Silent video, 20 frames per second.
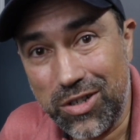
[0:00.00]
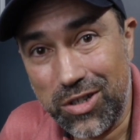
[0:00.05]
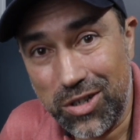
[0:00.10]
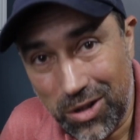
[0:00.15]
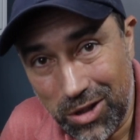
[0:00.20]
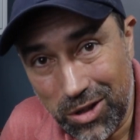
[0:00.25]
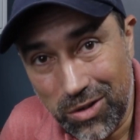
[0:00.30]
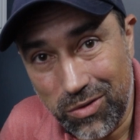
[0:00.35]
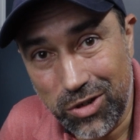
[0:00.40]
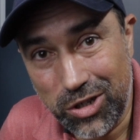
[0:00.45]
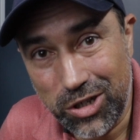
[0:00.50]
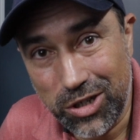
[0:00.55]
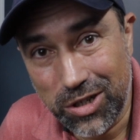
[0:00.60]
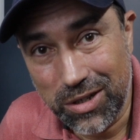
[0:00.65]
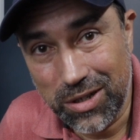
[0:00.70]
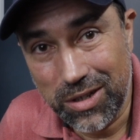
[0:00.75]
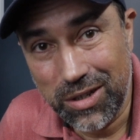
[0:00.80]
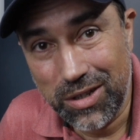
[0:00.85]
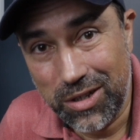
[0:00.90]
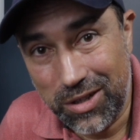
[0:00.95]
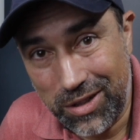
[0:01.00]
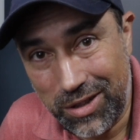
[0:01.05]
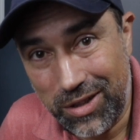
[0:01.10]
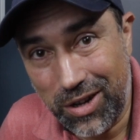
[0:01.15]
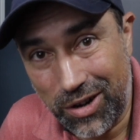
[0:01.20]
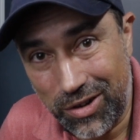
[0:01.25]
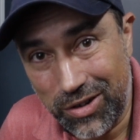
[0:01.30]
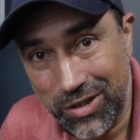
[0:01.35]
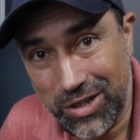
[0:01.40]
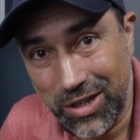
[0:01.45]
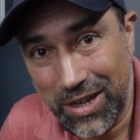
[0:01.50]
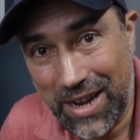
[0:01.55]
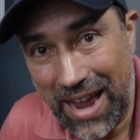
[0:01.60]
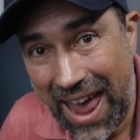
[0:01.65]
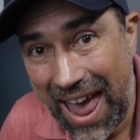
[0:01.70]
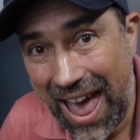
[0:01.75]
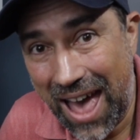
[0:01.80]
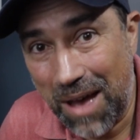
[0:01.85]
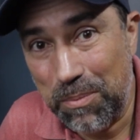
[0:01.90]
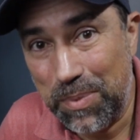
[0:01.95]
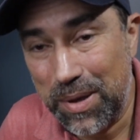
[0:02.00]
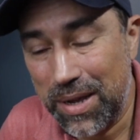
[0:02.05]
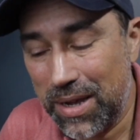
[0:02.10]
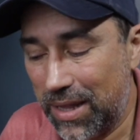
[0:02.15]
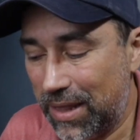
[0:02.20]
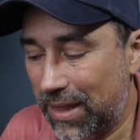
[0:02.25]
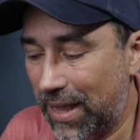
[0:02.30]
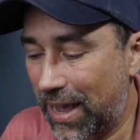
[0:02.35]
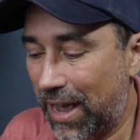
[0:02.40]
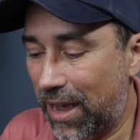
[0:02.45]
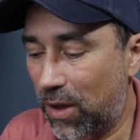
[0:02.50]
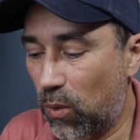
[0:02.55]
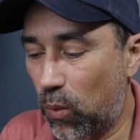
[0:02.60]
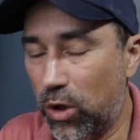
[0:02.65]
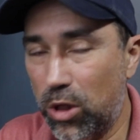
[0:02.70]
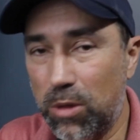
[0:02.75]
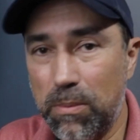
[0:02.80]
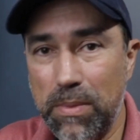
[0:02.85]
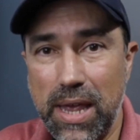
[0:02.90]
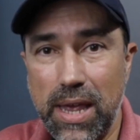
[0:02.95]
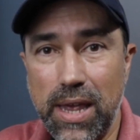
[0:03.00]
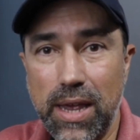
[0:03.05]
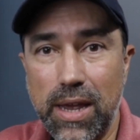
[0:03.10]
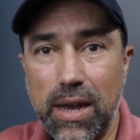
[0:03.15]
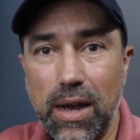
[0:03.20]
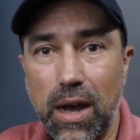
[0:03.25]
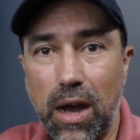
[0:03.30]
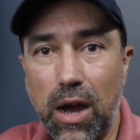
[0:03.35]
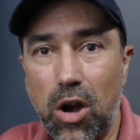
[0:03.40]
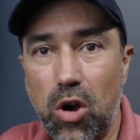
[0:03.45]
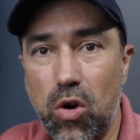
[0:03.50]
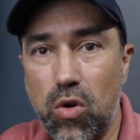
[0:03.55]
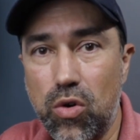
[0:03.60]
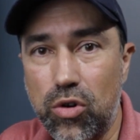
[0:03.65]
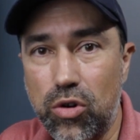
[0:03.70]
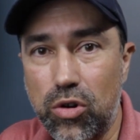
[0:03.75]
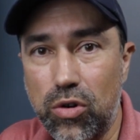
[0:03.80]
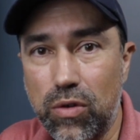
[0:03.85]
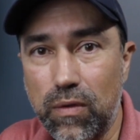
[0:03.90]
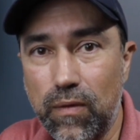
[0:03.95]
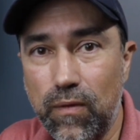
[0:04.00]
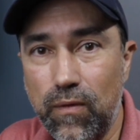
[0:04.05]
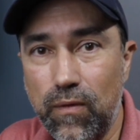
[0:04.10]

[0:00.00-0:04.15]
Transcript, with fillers: solution. There is an app that will make our